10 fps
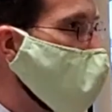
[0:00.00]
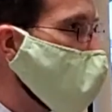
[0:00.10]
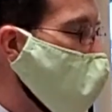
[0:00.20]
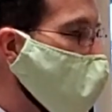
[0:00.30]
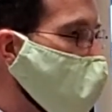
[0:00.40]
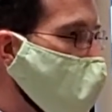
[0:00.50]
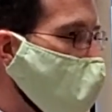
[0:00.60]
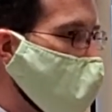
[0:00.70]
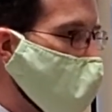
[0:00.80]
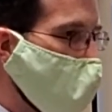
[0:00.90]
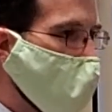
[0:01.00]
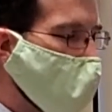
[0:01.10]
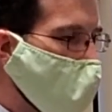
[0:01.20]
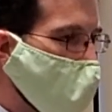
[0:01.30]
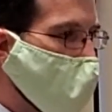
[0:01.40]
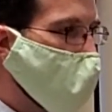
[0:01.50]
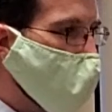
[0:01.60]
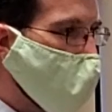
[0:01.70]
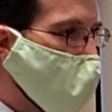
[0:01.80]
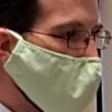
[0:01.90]
said, that it can lead
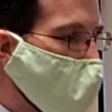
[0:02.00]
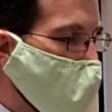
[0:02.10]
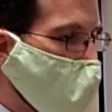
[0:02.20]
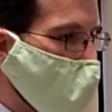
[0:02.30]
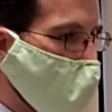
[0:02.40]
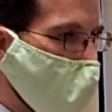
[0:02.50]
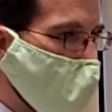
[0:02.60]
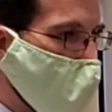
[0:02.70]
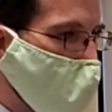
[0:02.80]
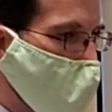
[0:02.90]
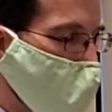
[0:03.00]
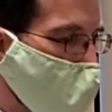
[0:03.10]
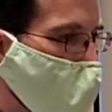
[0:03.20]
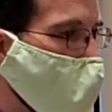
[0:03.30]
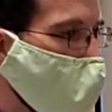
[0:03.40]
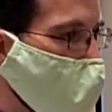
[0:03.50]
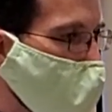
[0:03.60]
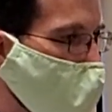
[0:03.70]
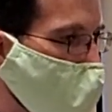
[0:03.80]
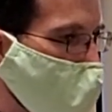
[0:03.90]
to just true
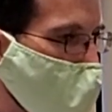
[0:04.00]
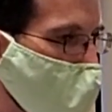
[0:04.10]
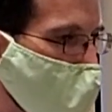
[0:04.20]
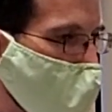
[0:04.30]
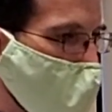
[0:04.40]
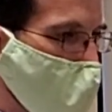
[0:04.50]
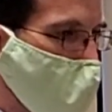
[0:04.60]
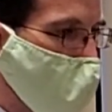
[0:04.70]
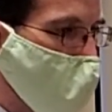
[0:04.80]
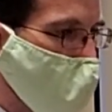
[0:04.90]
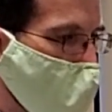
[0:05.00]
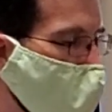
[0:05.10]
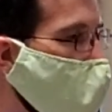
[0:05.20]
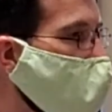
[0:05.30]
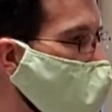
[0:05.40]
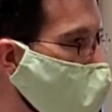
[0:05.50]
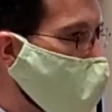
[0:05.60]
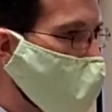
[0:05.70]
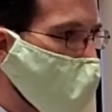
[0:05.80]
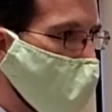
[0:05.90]

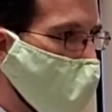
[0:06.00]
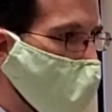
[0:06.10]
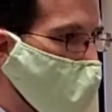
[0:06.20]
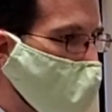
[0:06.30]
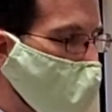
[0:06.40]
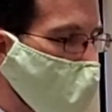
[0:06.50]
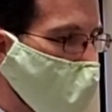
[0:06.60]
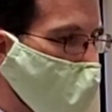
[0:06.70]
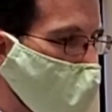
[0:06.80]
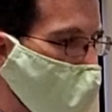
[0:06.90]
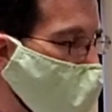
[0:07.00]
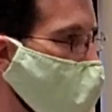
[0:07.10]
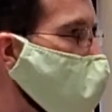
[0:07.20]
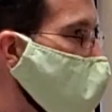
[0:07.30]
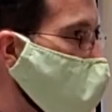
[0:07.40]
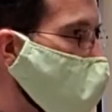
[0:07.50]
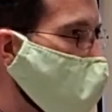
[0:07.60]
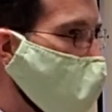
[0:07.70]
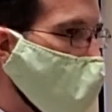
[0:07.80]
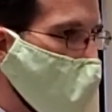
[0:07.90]
violence and vengeance.
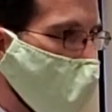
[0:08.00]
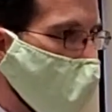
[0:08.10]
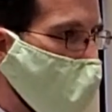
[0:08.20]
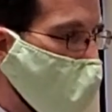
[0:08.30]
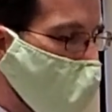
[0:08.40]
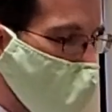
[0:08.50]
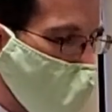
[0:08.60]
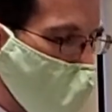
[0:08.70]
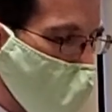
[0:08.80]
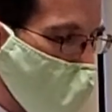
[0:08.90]
And